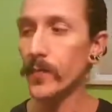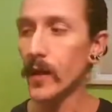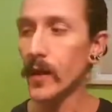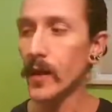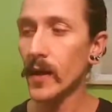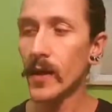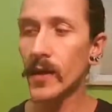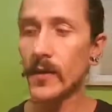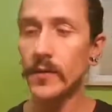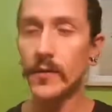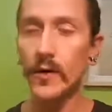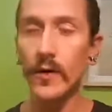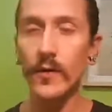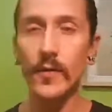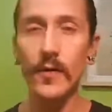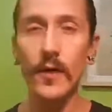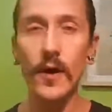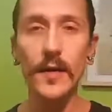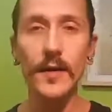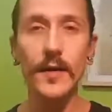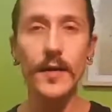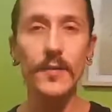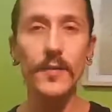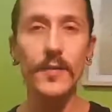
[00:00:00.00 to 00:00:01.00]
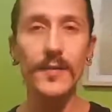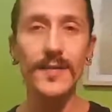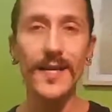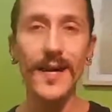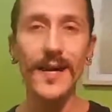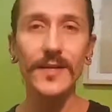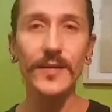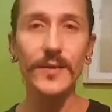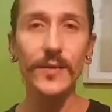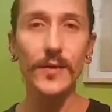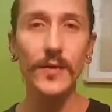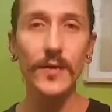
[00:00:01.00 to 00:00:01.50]
So the idea is, as
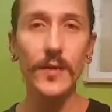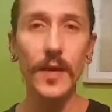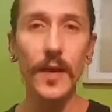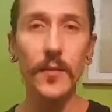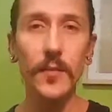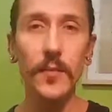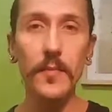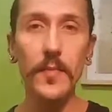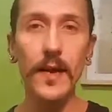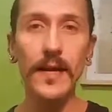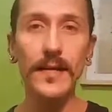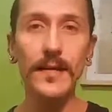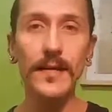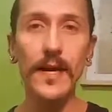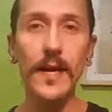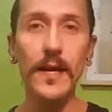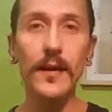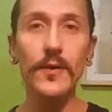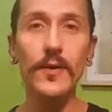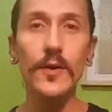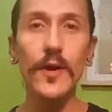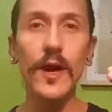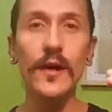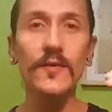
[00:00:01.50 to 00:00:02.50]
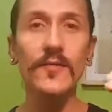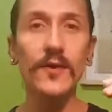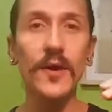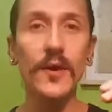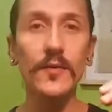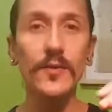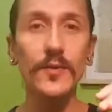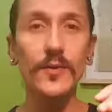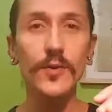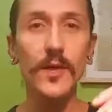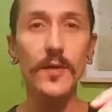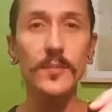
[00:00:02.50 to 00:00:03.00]
you're coming back down, you have another
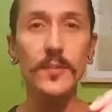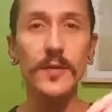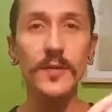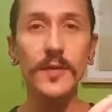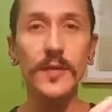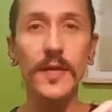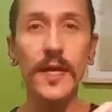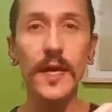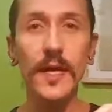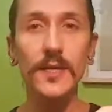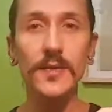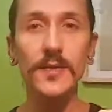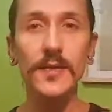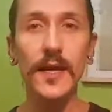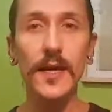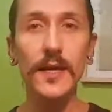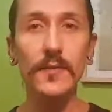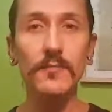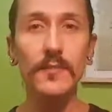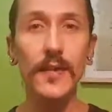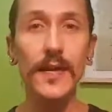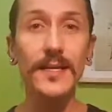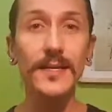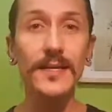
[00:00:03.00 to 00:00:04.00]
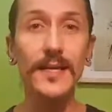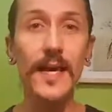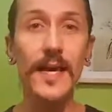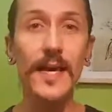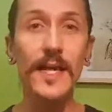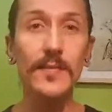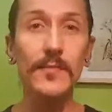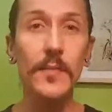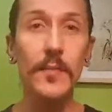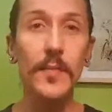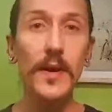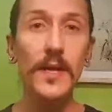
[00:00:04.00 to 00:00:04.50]
treatment to catch that and maintain the
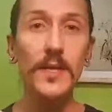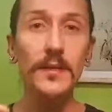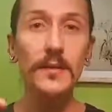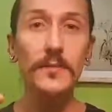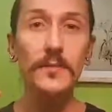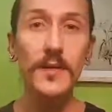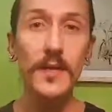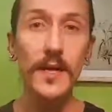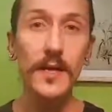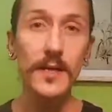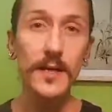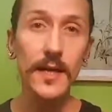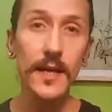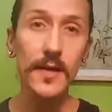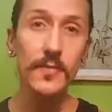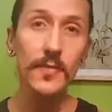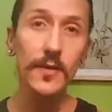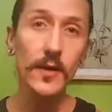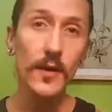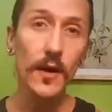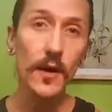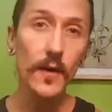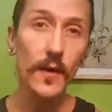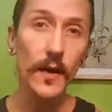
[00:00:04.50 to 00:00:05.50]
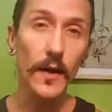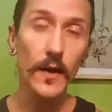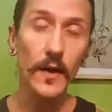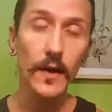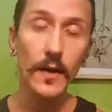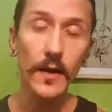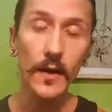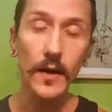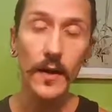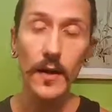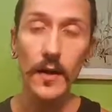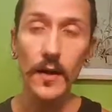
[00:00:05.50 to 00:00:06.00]
momentum and then keep it going.
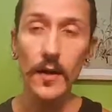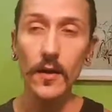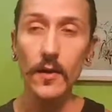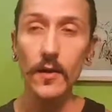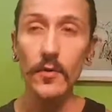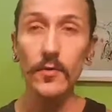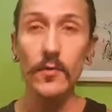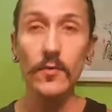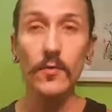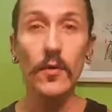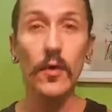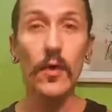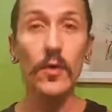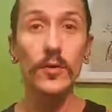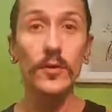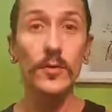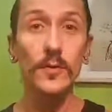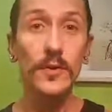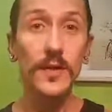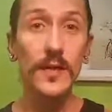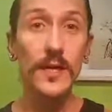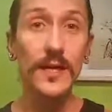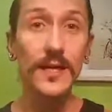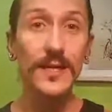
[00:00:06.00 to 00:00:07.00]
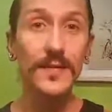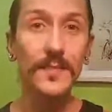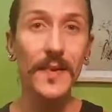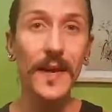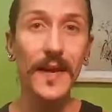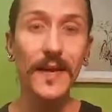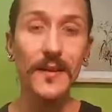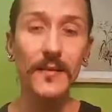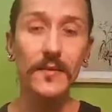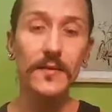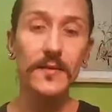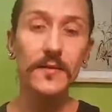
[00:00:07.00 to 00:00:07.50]
Ultimately expanding the
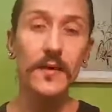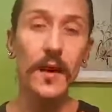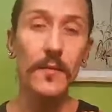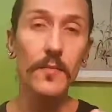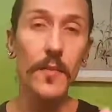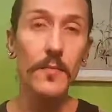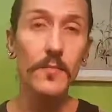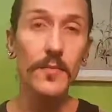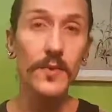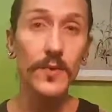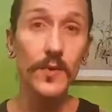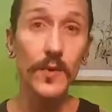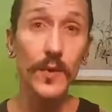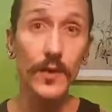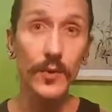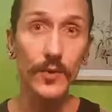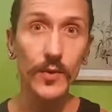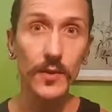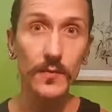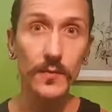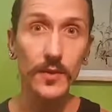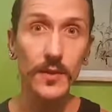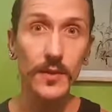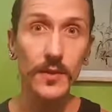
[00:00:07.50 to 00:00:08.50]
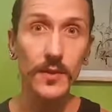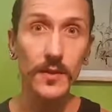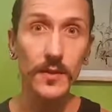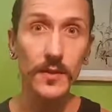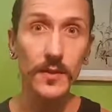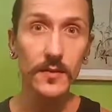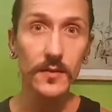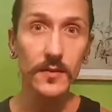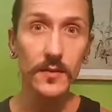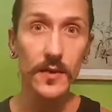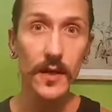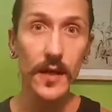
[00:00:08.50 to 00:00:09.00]
time in between treatments,
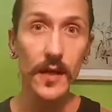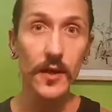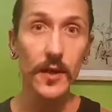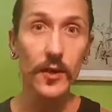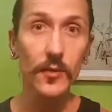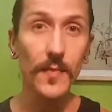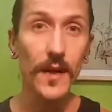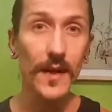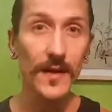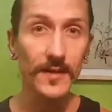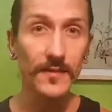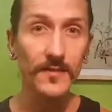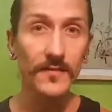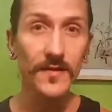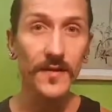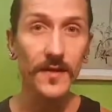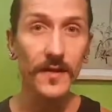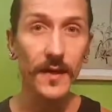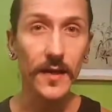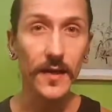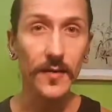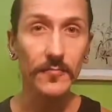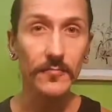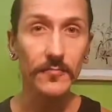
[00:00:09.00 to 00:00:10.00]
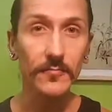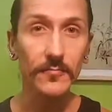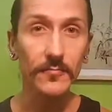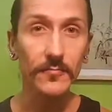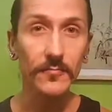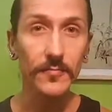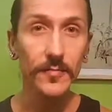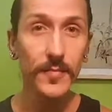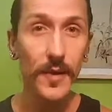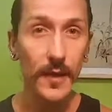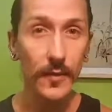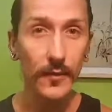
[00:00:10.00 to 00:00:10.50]
getting you back to feeling
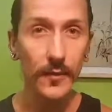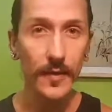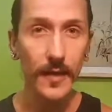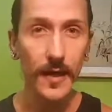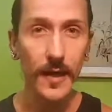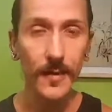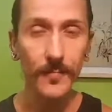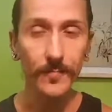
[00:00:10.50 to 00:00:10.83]
better again.